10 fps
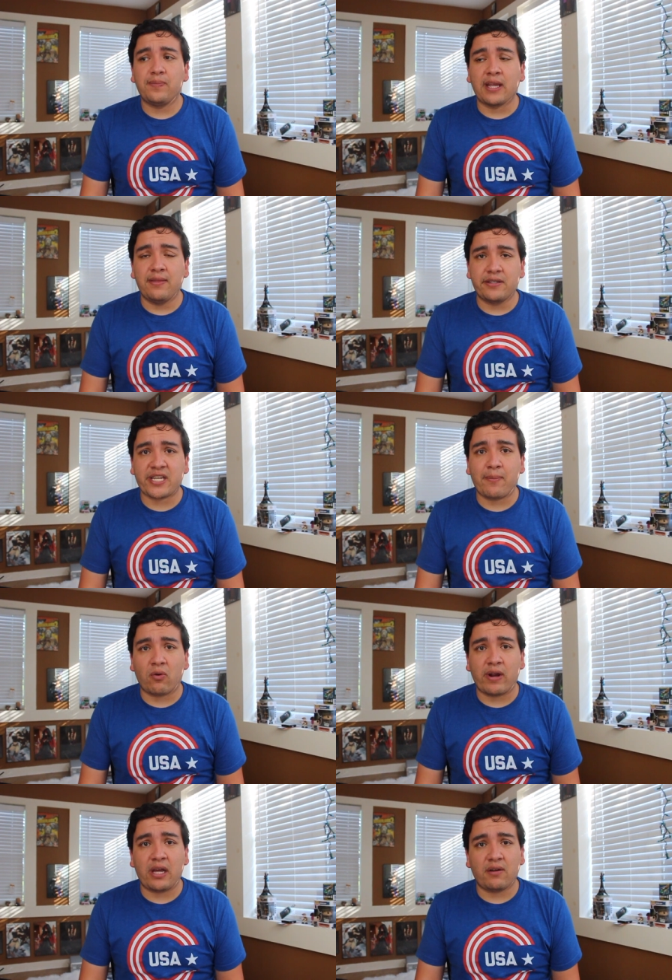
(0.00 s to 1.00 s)
And this time
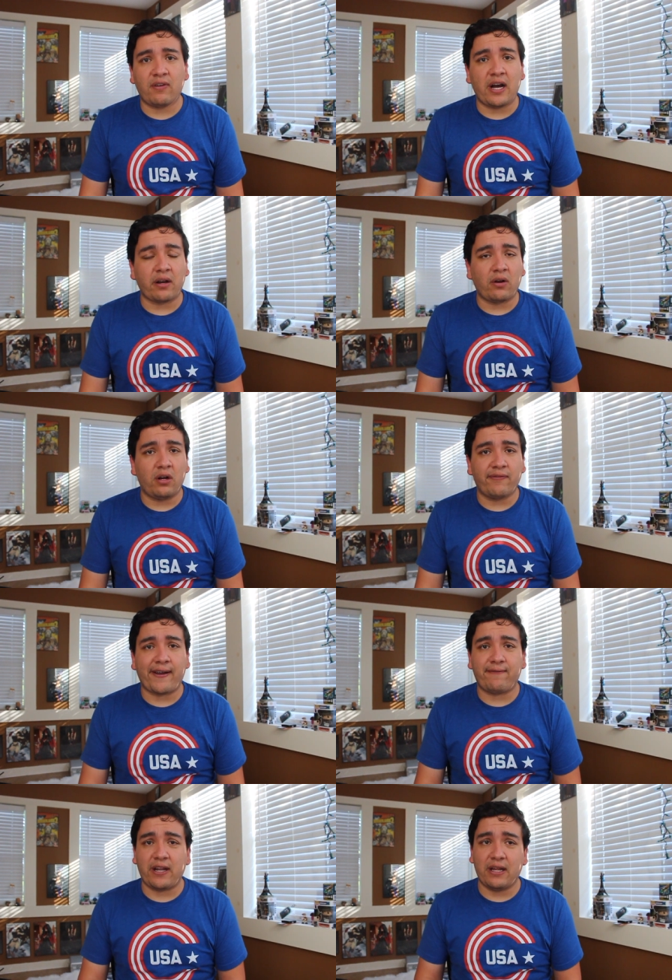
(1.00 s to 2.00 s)
around, I've got it all. I've
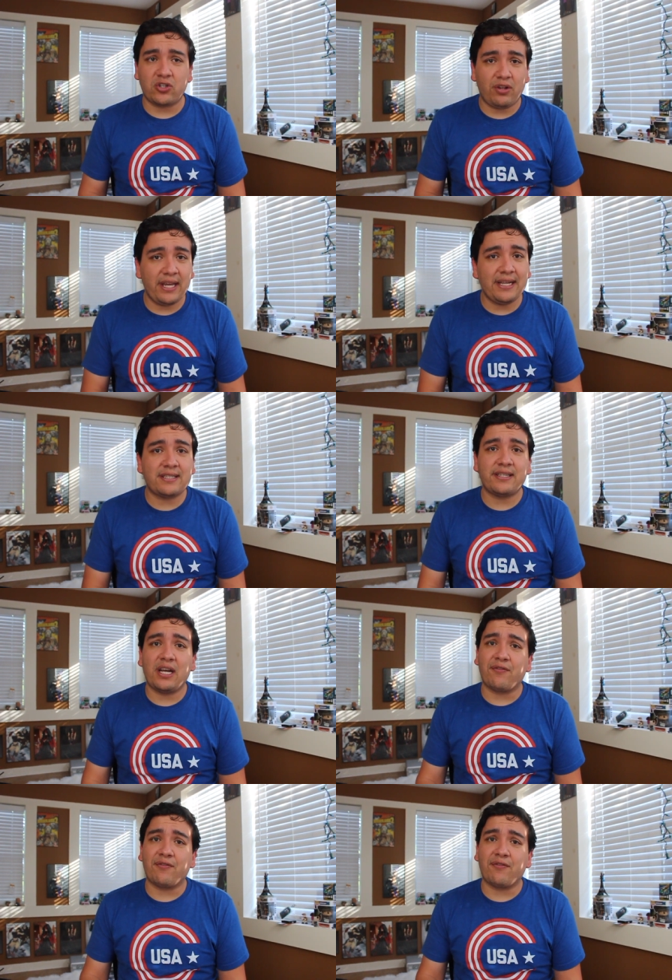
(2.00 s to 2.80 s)
got financial aid set.